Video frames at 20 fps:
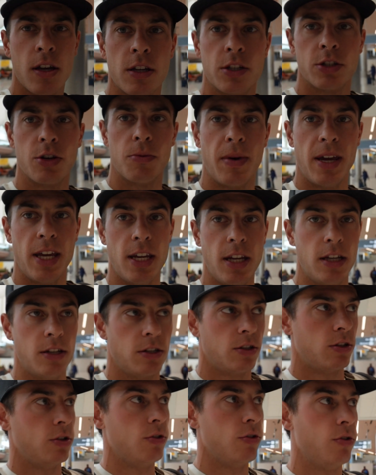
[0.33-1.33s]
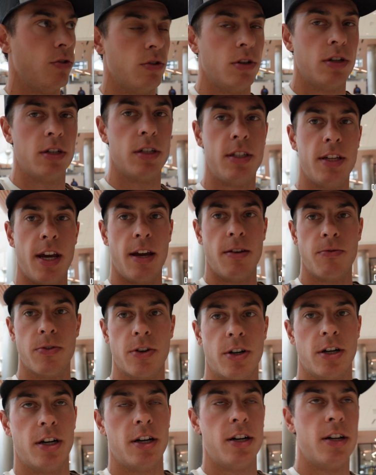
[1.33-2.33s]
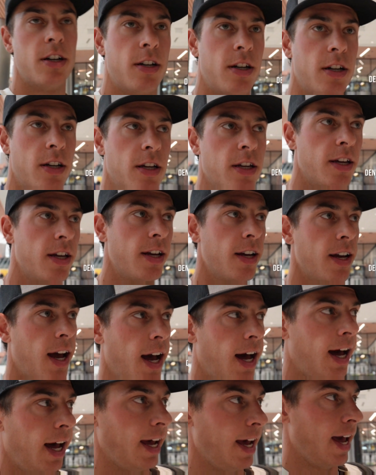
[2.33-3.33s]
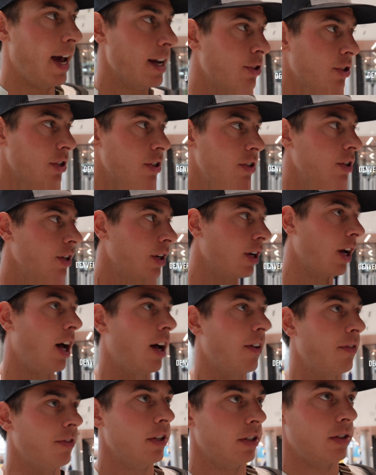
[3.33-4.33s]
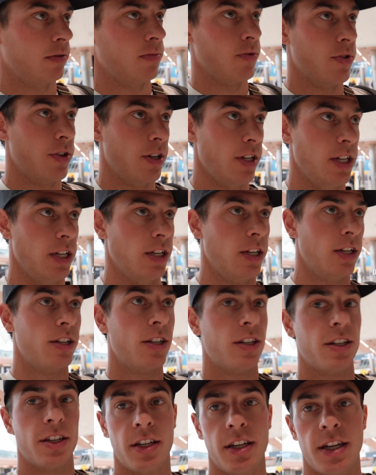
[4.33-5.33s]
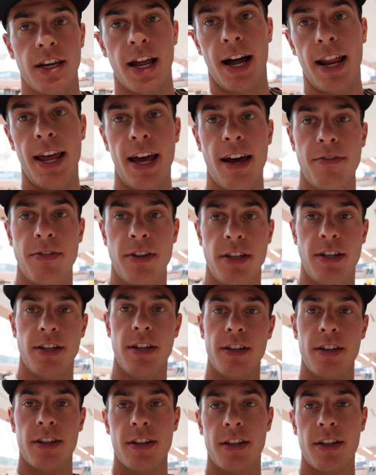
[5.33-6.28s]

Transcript: So made it to Denver. I actually took off this morning not having